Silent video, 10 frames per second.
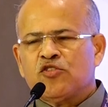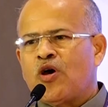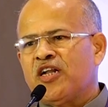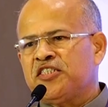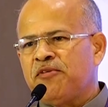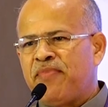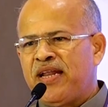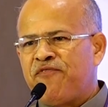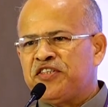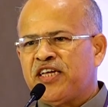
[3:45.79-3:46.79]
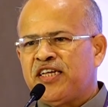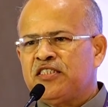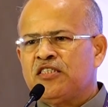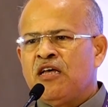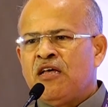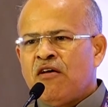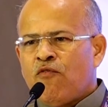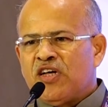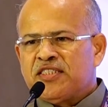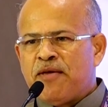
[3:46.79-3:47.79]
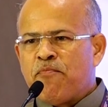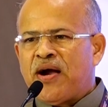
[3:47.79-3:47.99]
these scholarship beneficiaries